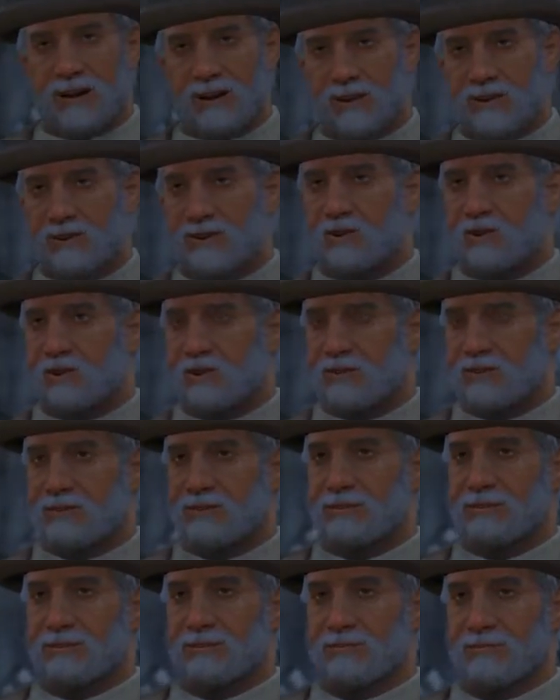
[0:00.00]
a good
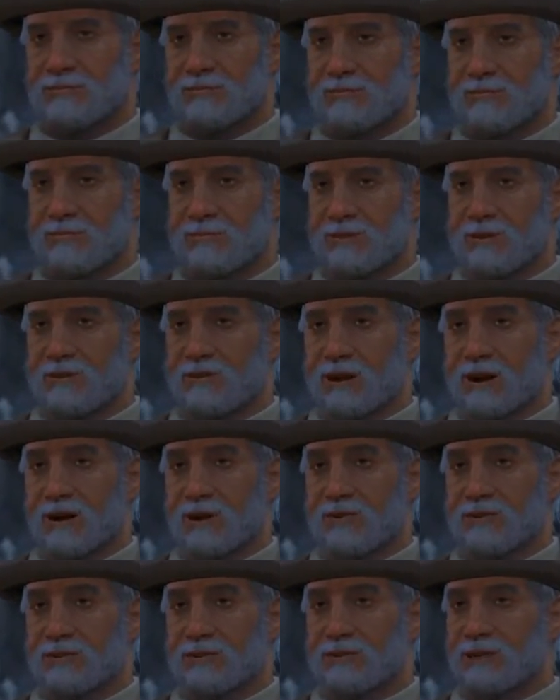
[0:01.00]
host. You have a
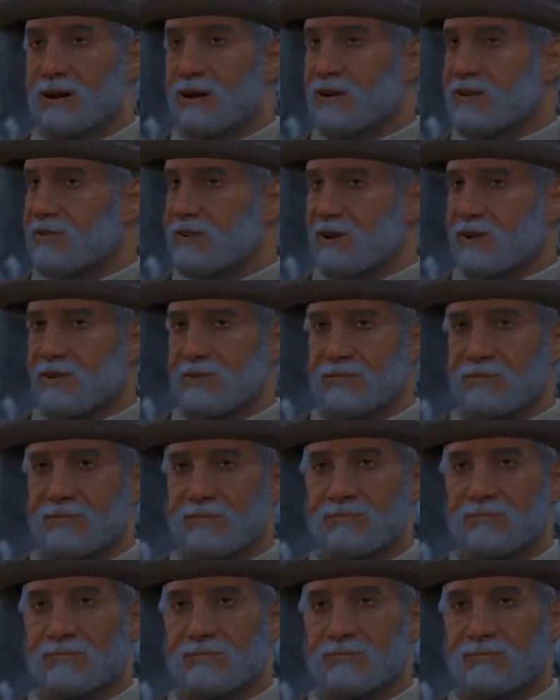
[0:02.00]
good stay now.